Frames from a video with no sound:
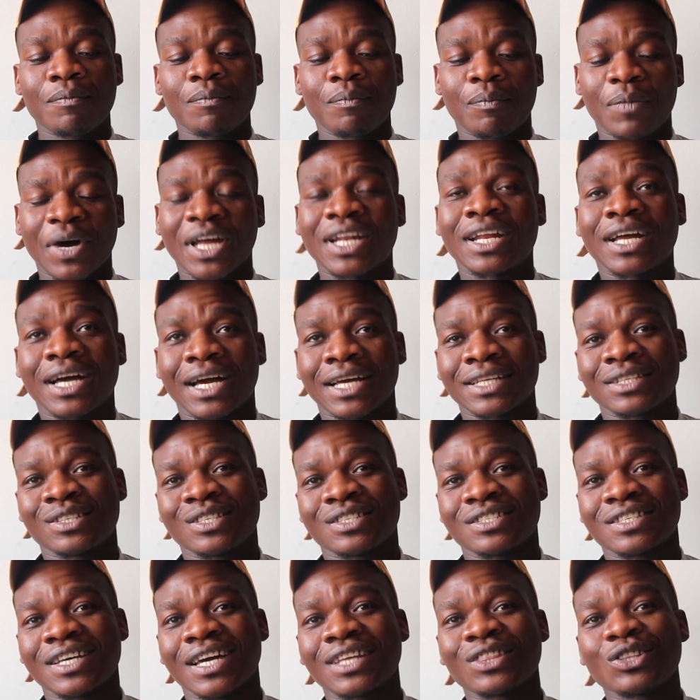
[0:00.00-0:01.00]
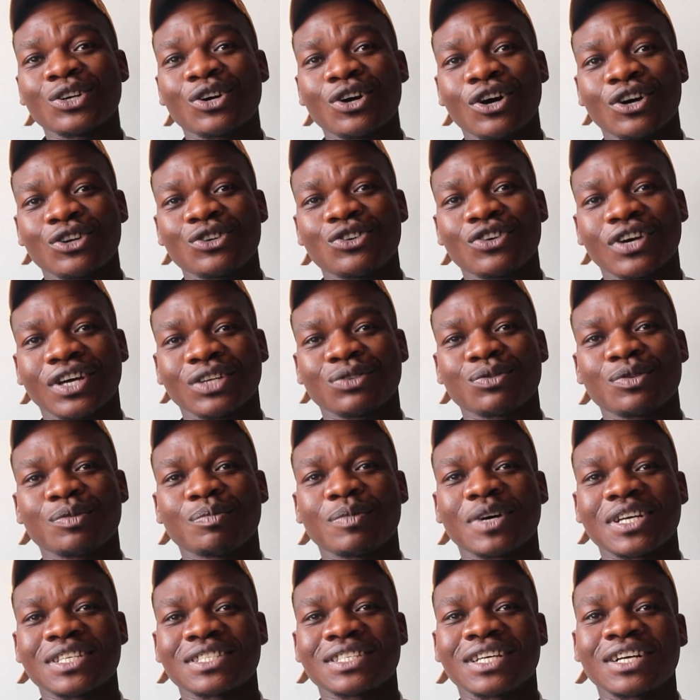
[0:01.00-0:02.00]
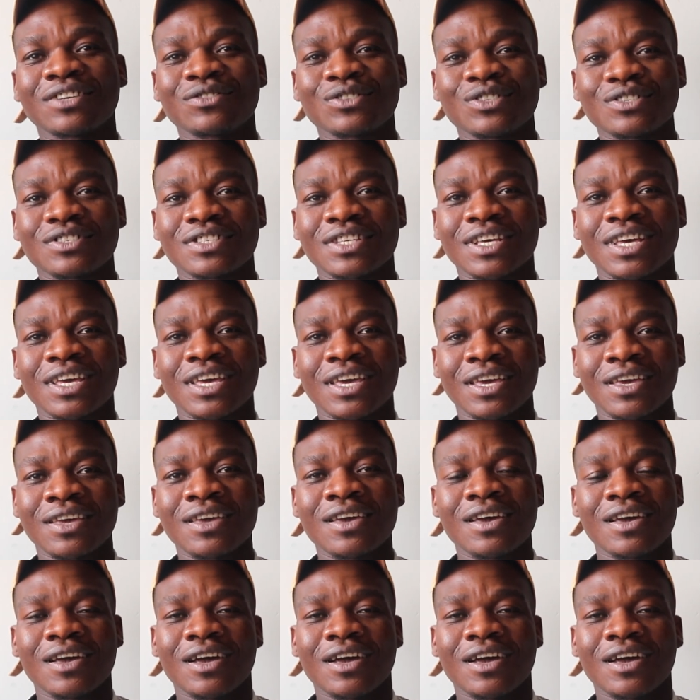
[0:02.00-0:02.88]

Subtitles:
But I signed the contract with myself to say, hey,